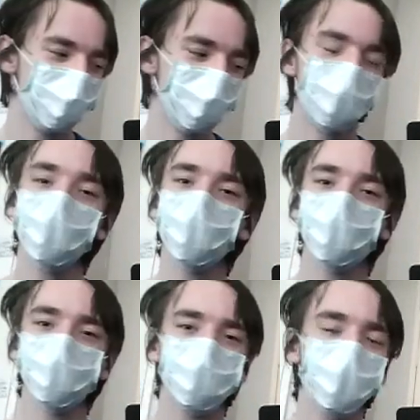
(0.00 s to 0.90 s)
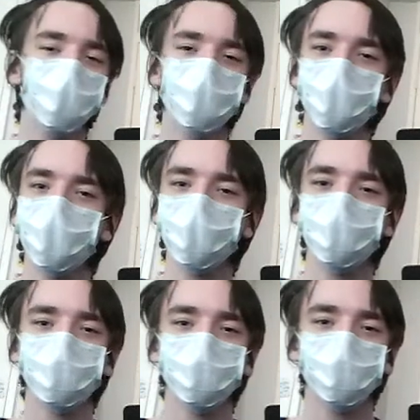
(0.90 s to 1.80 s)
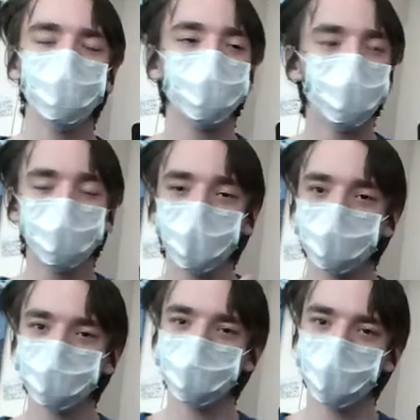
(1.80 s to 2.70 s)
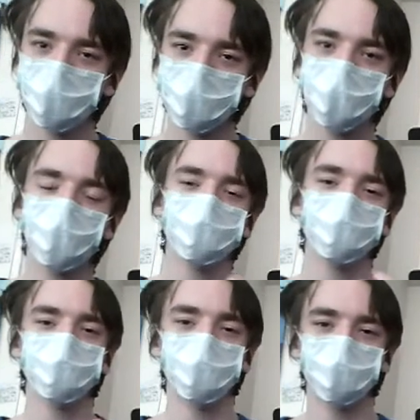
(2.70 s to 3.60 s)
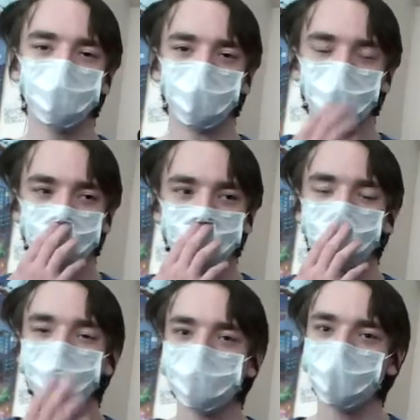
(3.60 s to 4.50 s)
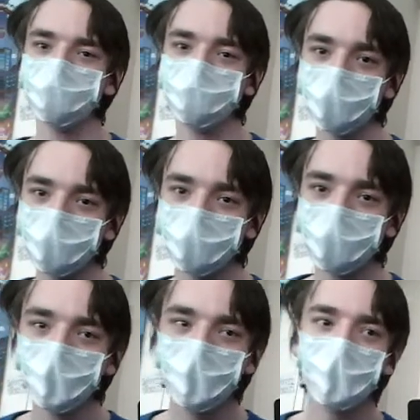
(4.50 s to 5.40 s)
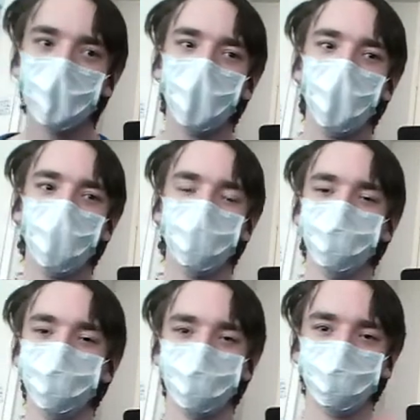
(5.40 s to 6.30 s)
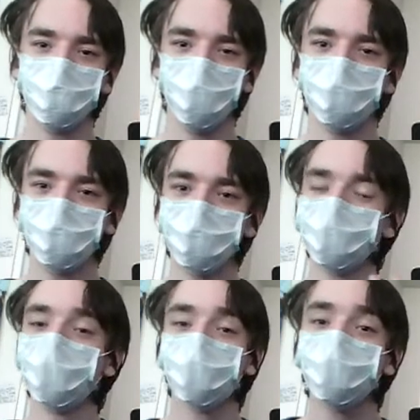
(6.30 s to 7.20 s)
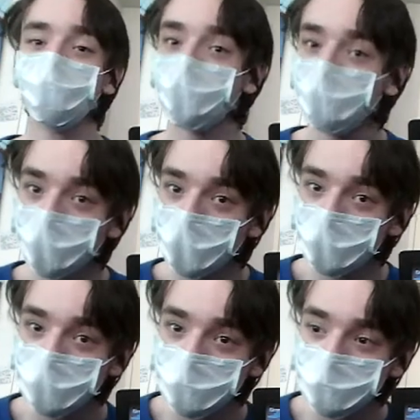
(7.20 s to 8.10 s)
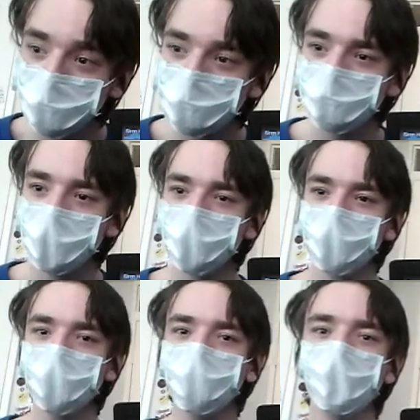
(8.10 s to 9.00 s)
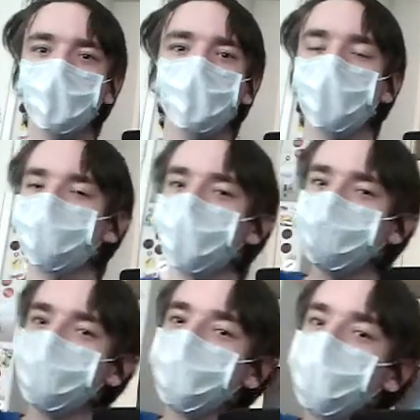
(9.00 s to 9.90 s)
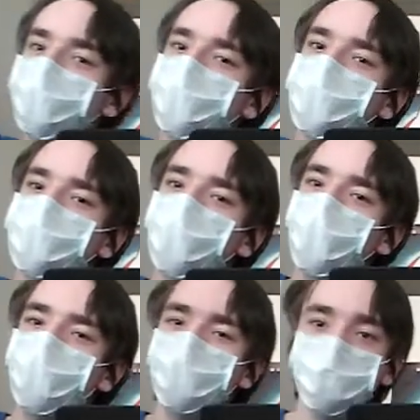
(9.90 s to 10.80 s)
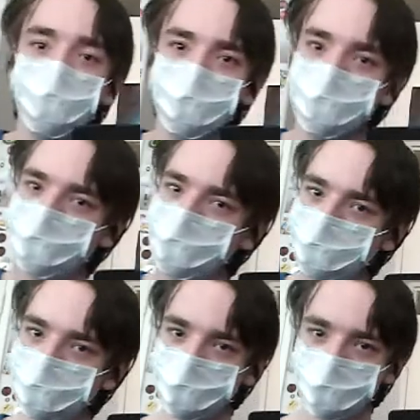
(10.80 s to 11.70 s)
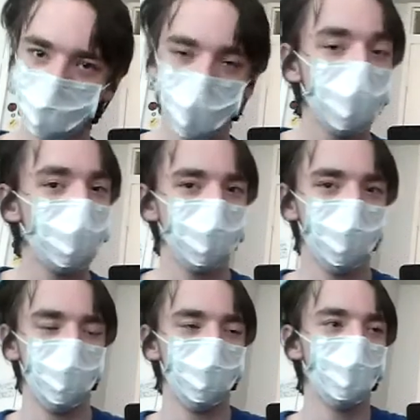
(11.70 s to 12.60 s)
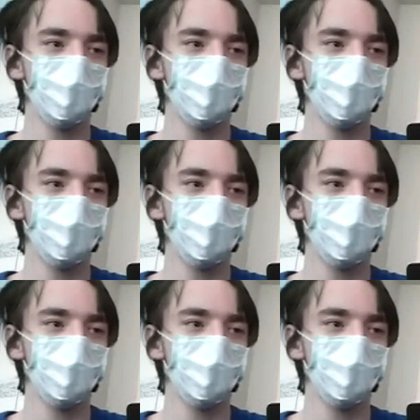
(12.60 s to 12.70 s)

leave Siren Head. It's not because he's my favorite character, it's because I think he sounds better and that he's more creepier than Slenderman now. And plus, he's 40 feet tall. Come on now.